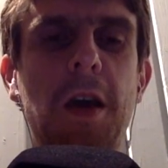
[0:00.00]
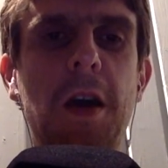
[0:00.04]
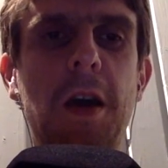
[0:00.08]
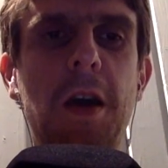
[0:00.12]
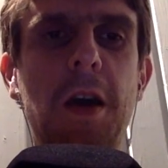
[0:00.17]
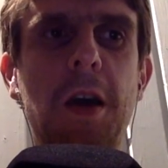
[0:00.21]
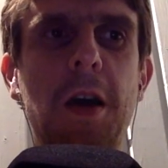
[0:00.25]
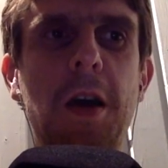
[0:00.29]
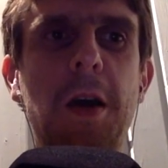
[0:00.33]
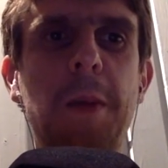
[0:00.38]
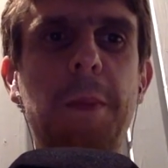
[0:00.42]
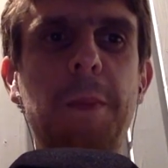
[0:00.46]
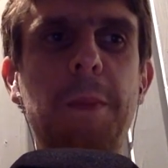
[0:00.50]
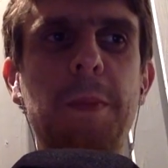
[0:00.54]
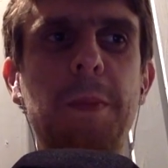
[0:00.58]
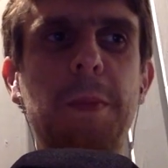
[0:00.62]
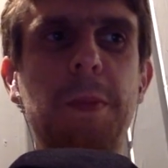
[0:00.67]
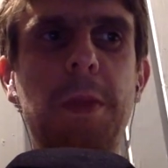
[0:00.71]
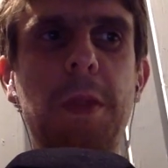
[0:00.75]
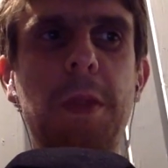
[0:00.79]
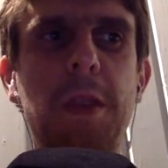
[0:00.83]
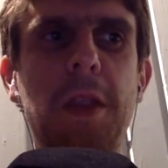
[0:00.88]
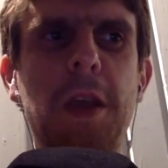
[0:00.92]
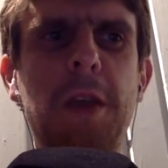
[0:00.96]
Um,
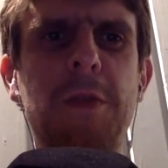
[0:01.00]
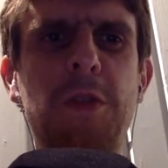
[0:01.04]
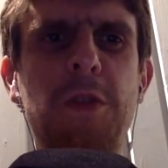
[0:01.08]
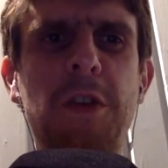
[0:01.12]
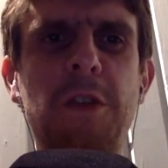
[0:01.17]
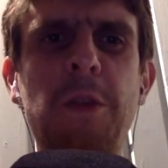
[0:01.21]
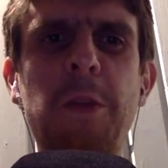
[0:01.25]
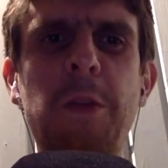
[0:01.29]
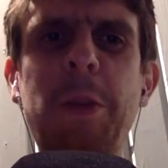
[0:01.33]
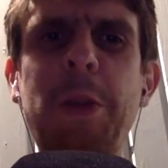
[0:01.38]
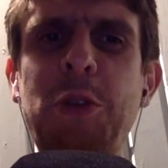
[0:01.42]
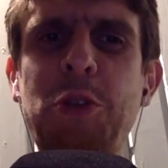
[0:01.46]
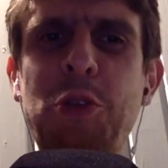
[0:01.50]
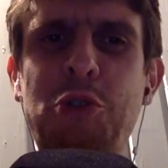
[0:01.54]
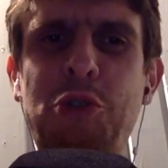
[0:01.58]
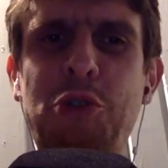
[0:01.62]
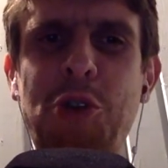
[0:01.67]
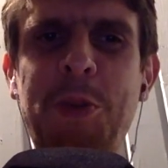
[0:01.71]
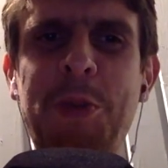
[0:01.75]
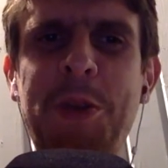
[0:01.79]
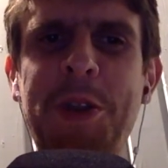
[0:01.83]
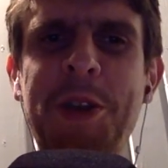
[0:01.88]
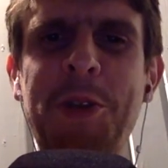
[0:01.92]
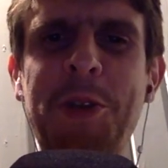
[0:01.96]
have you ever been to
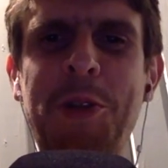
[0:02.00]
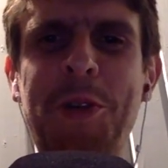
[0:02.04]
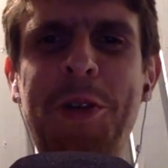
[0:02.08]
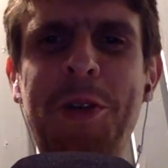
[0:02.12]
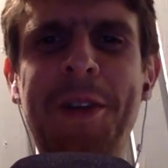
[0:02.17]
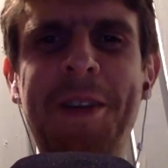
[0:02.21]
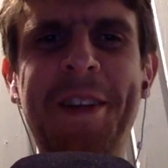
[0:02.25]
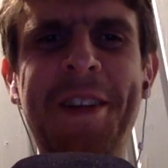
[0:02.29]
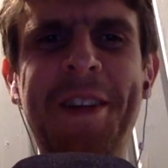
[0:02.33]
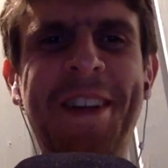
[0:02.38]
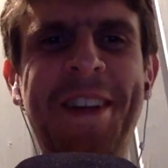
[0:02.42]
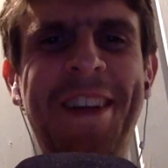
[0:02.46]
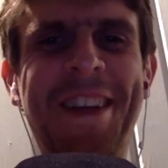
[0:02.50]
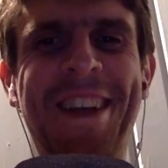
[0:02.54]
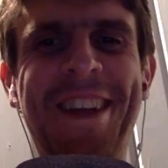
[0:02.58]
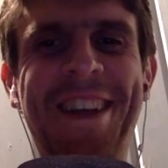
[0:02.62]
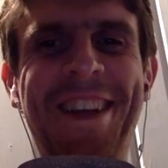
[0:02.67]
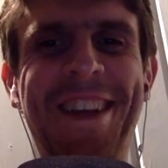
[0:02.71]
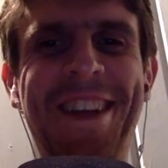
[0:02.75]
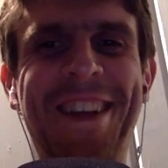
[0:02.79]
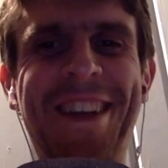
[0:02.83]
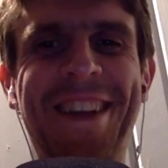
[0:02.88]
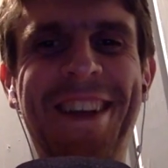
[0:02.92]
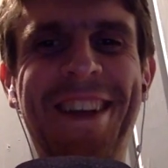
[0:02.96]
Germany or?
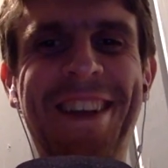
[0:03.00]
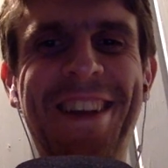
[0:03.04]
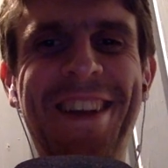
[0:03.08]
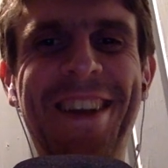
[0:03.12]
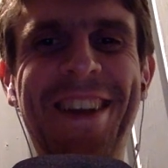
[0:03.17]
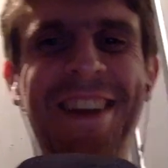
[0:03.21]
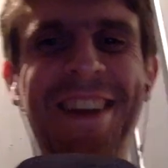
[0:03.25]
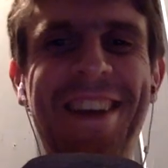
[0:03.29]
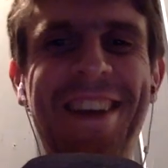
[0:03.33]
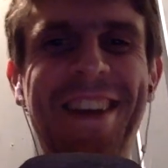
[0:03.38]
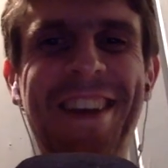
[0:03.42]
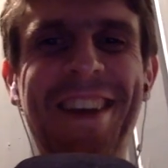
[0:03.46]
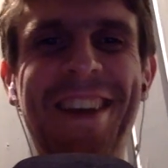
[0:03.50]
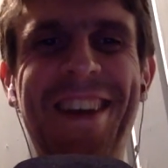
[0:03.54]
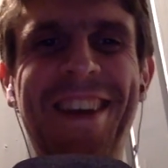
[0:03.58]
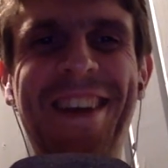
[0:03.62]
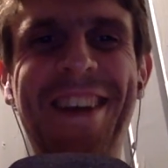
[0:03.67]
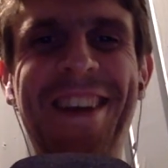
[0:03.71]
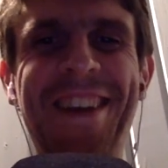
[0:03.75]
I